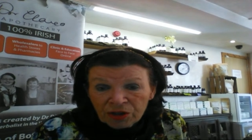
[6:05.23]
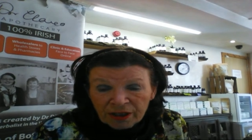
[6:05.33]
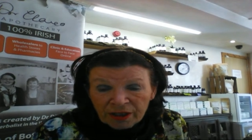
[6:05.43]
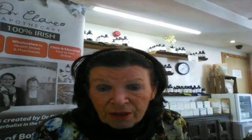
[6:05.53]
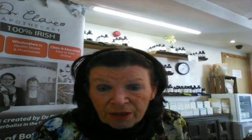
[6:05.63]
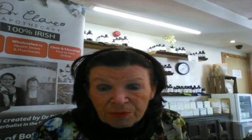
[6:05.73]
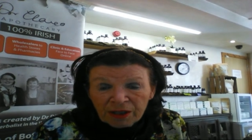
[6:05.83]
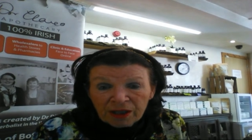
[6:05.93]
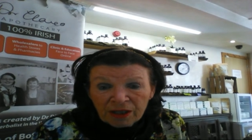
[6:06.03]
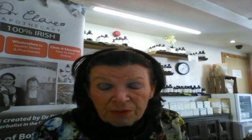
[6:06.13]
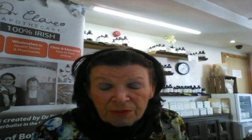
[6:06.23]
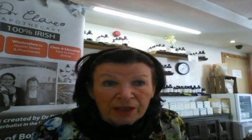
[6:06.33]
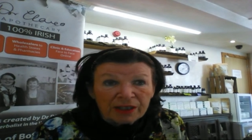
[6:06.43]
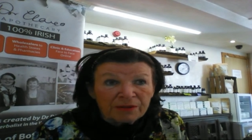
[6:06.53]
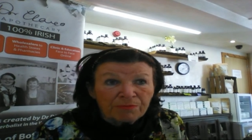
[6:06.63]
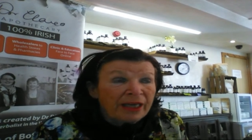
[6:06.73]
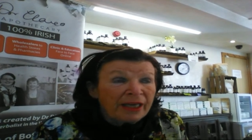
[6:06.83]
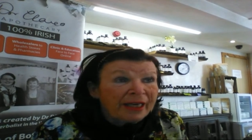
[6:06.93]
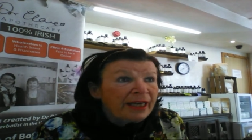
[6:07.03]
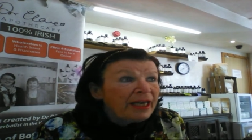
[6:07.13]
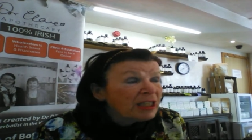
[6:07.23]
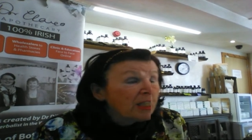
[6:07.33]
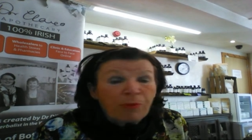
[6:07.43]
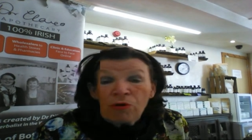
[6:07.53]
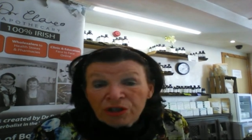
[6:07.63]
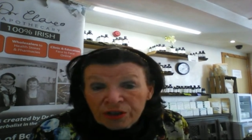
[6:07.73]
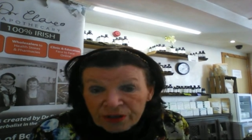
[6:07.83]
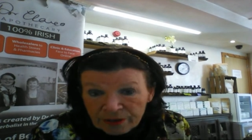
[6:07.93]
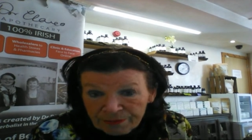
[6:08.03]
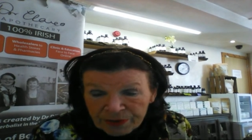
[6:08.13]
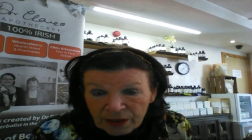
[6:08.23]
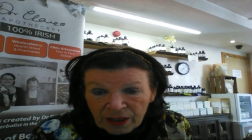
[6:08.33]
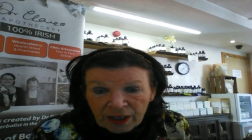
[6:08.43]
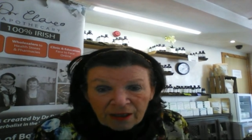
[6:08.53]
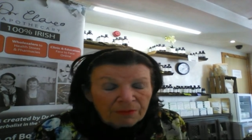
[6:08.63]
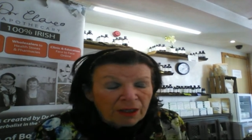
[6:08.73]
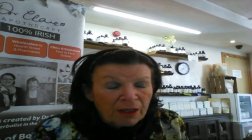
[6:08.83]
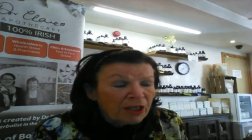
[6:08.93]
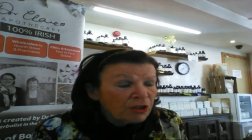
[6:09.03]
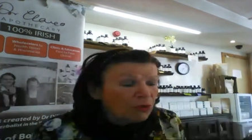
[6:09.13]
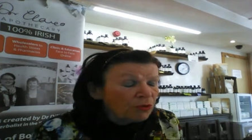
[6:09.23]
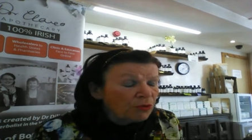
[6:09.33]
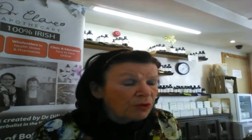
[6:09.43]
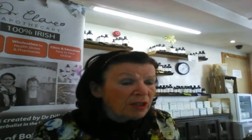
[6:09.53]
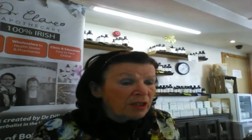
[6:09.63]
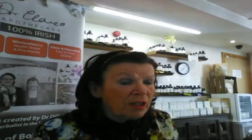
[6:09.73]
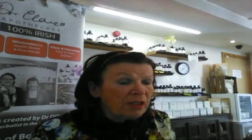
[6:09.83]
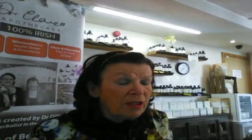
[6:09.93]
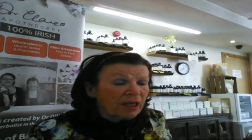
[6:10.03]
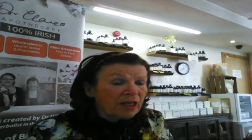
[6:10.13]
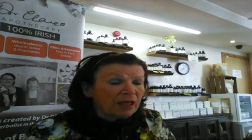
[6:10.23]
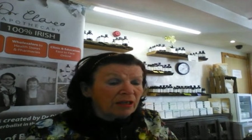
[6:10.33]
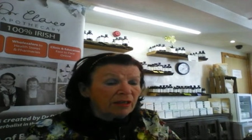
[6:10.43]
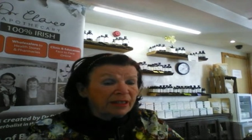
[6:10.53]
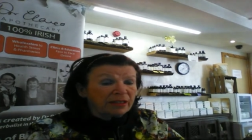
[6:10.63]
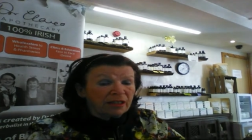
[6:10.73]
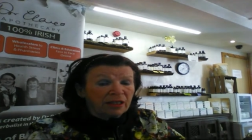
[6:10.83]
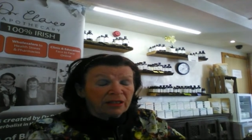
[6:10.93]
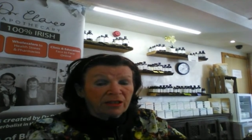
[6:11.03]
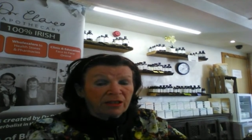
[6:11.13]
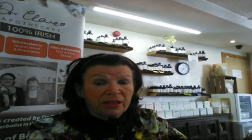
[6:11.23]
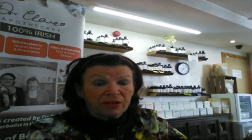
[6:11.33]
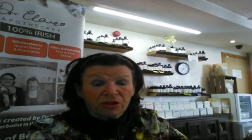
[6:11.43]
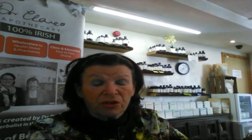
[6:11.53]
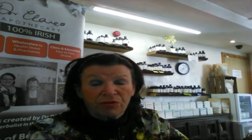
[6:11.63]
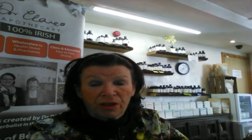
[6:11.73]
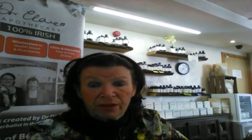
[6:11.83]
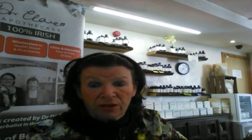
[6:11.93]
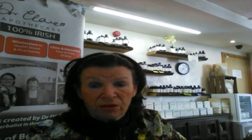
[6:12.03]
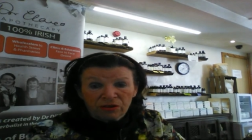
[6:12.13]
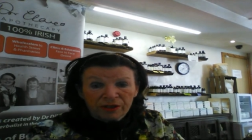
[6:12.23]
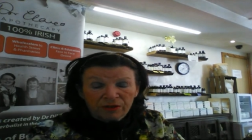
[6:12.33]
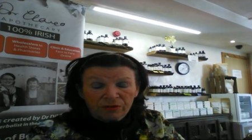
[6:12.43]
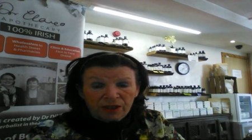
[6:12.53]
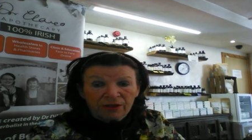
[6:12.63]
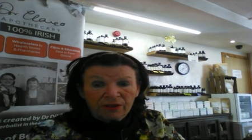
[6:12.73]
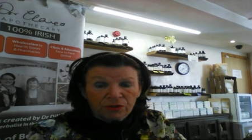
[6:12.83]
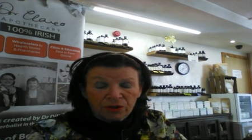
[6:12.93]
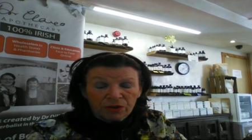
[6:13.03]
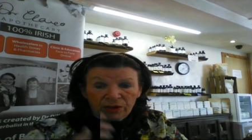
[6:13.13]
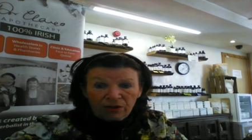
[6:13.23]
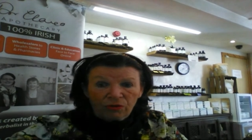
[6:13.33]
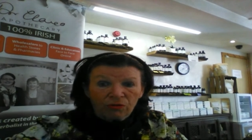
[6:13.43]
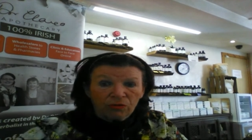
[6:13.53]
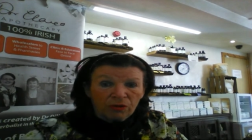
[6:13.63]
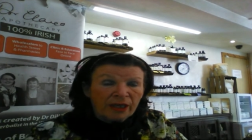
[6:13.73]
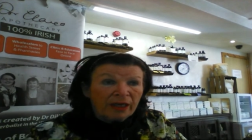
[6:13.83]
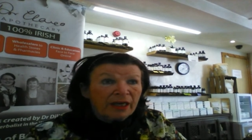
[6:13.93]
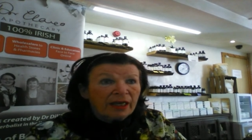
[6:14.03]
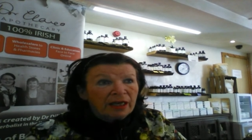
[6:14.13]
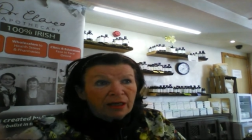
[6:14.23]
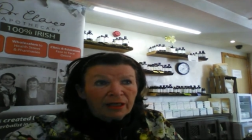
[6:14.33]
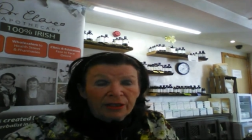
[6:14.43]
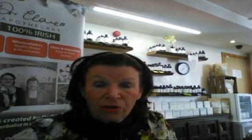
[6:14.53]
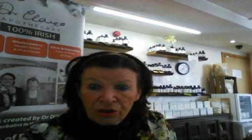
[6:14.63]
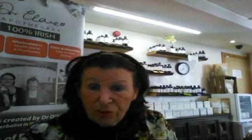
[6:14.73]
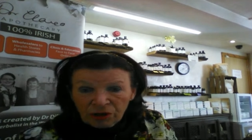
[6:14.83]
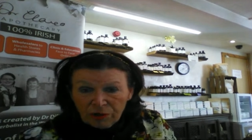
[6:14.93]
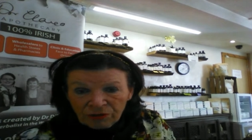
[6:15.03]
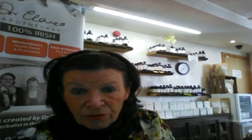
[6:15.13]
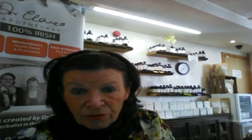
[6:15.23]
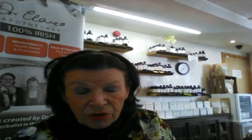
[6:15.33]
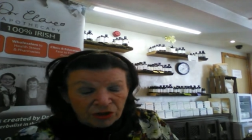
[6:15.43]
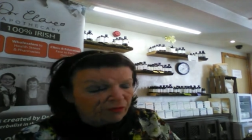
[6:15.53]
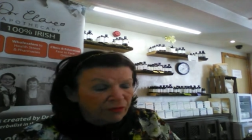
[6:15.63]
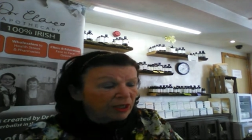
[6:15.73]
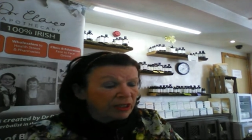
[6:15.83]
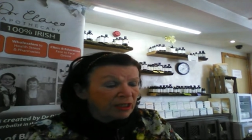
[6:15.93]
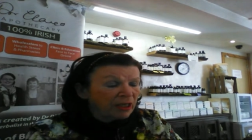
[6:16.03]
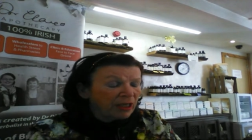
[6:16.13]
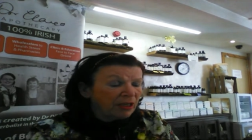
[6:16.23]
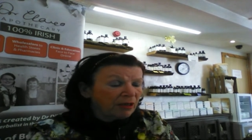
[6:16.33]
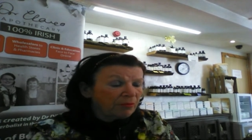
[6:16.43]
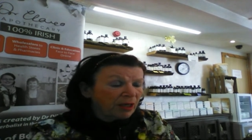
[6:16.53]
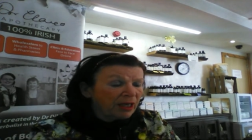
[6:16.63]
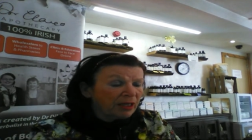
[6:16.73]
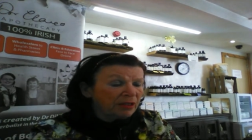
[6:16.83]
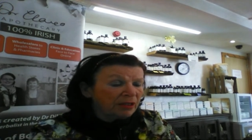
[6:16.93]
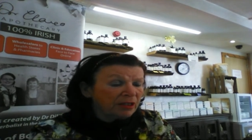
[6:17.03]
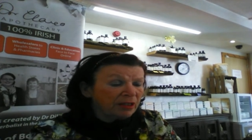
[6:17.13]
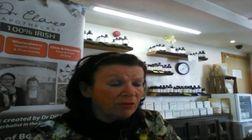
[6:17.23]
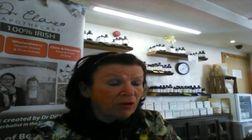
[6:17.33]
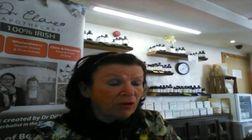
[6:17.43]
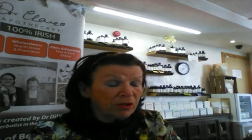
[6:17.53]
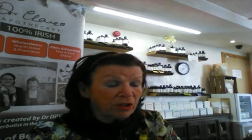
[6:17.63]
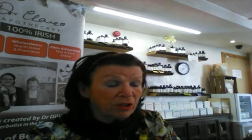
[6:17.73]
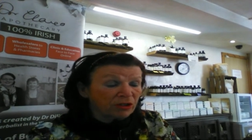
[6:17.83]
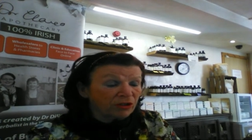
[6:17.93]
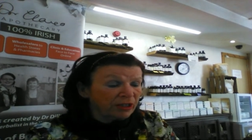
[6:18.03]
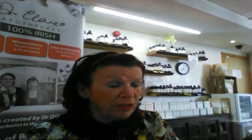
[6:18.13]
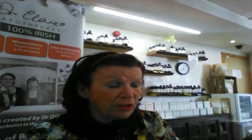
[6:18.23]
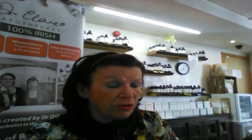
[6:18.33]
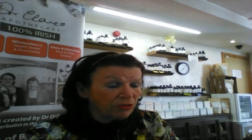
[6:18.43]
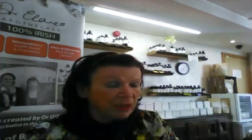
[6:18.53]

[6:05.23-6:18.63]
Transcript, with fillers: now is being ex ex exported um, to the uh, less in, less industrialized countries. So they go through that whole industrial revolution, if you like, um, and they're often the dirty industries.